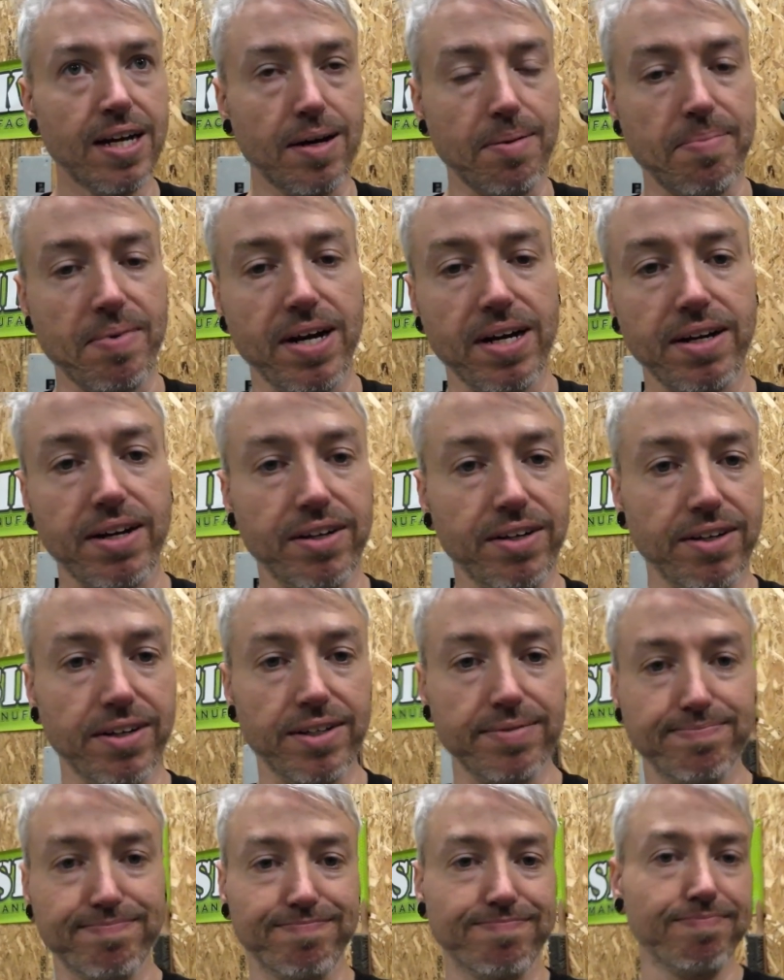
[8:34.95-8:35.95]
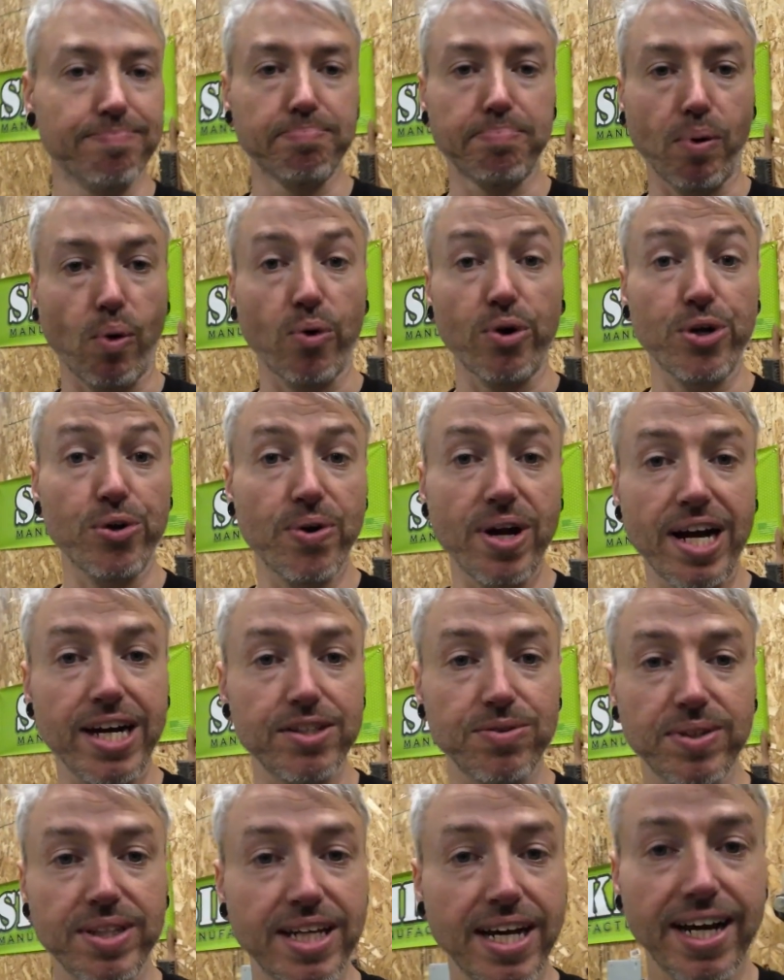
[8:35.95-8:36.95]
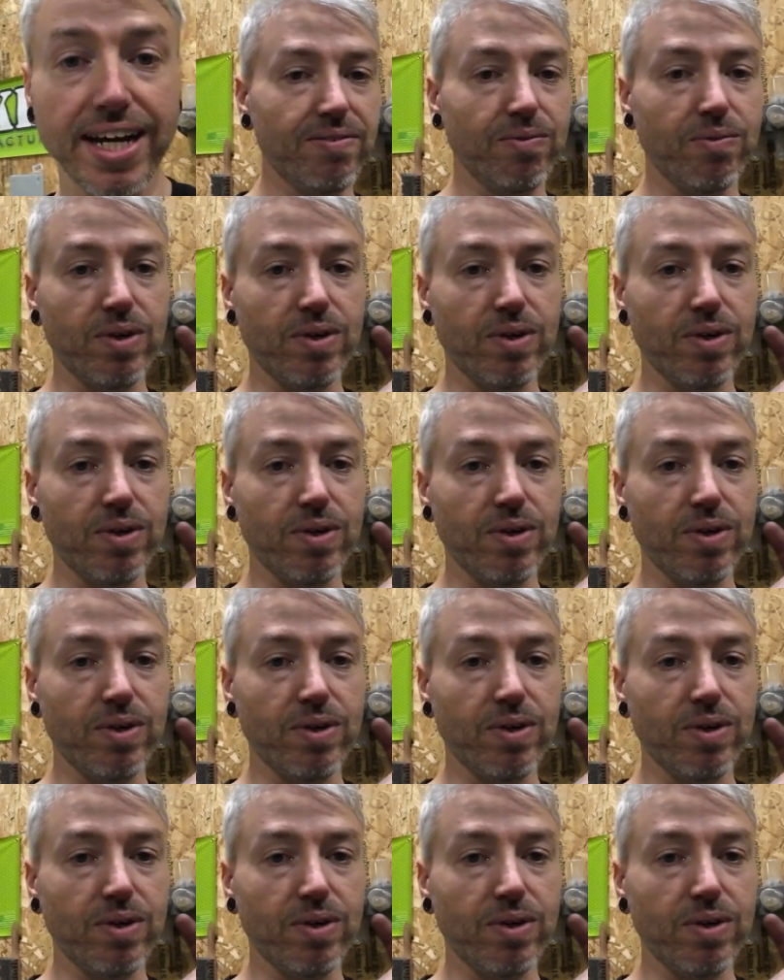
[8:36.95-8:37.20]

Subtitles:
I'm not gonna bore you guys with that.